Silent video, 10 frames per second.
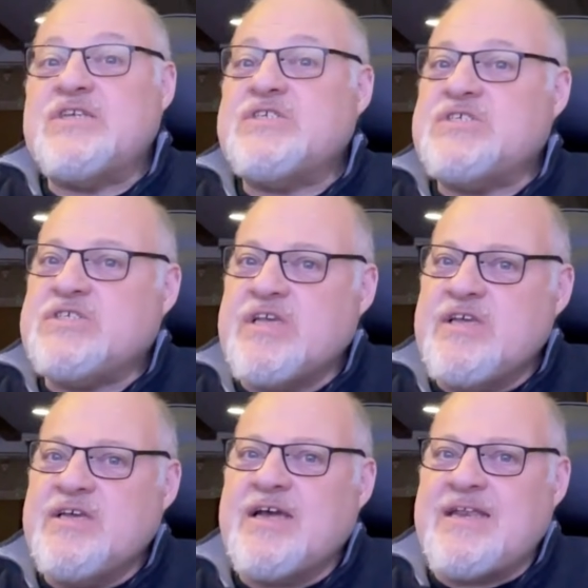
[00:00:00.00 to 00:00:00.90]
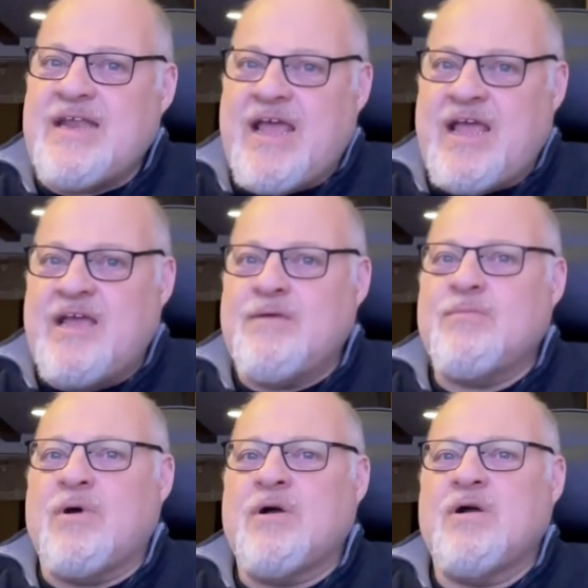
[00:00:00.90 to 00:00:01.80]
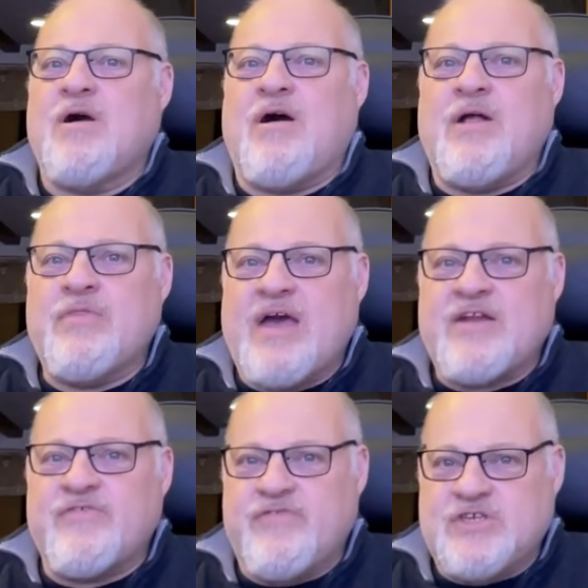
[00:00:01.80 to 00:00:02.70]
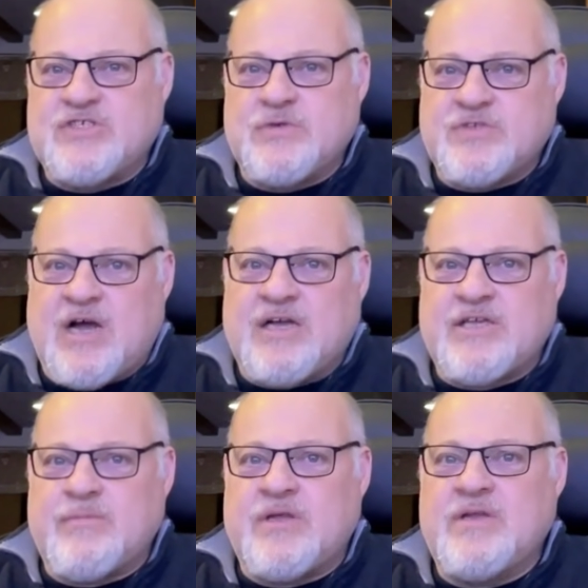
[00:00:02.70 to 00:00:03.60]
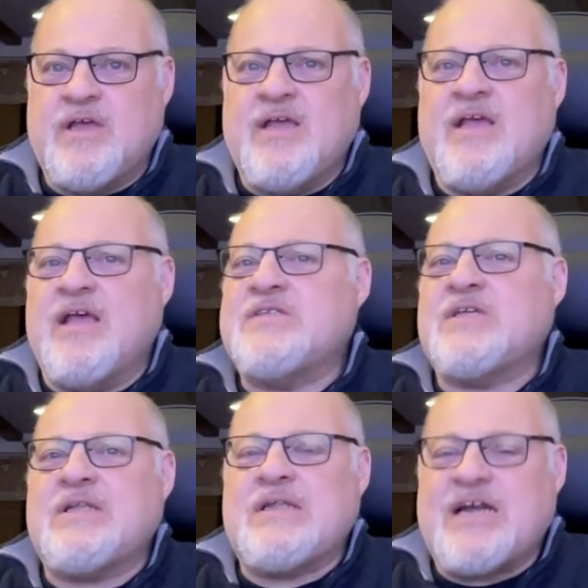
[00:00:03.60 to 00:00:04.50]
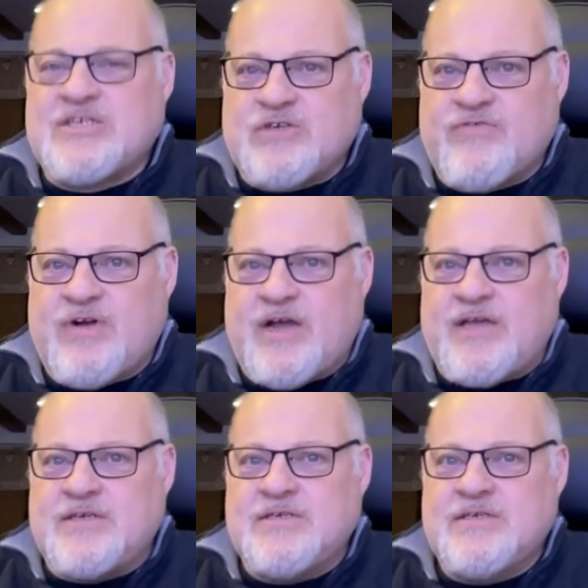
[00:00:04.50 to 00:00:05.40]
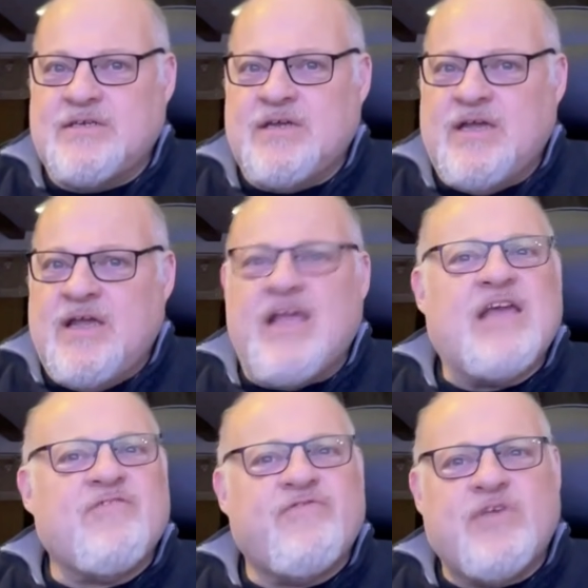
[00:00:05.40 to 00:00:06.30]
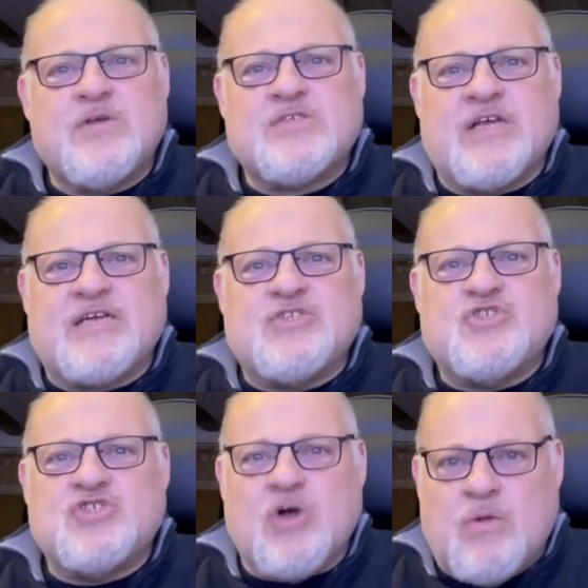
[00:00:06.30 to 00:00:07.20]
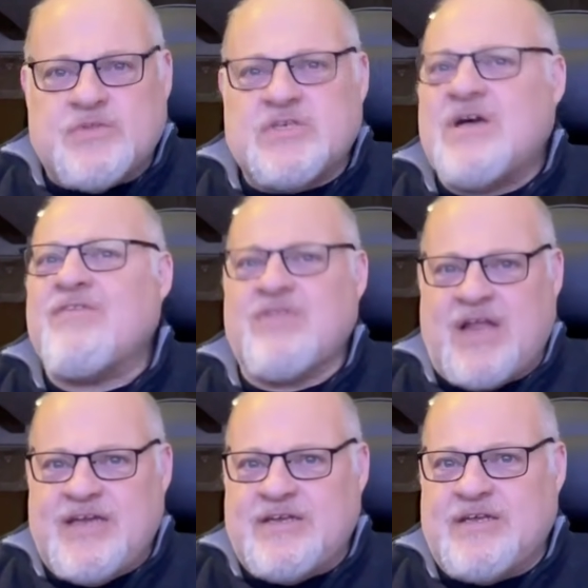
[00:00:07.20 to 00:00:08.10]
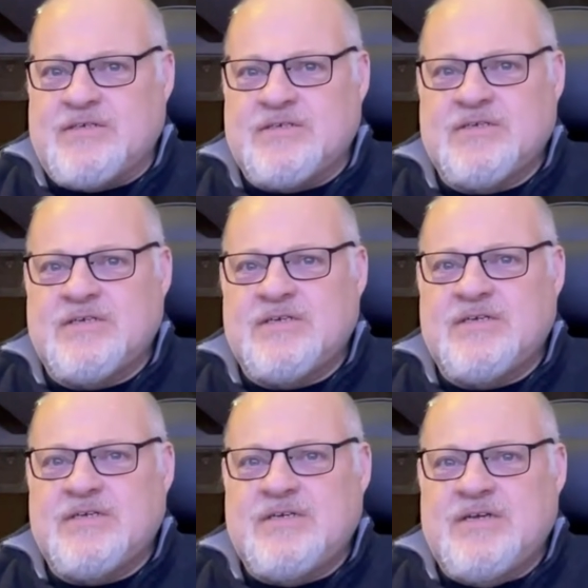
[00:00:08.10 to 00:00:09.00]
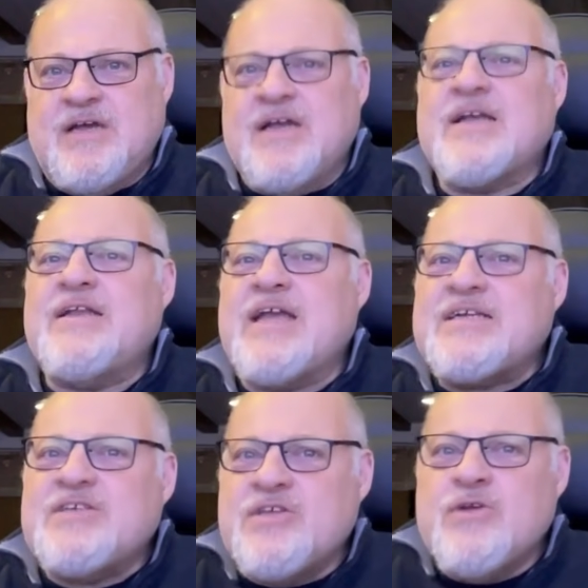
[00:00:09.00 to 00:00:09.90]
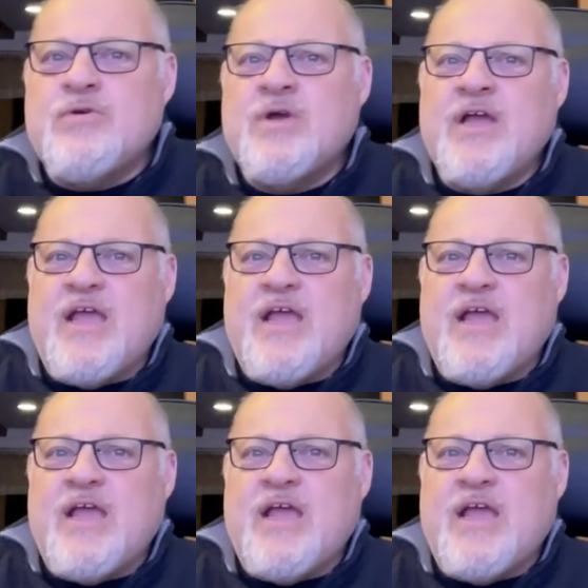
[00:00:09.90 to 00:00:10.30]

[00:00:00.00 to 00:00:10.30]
Seeing a name on that official document is electrifying. It feels like a jolt of lightning, connecting you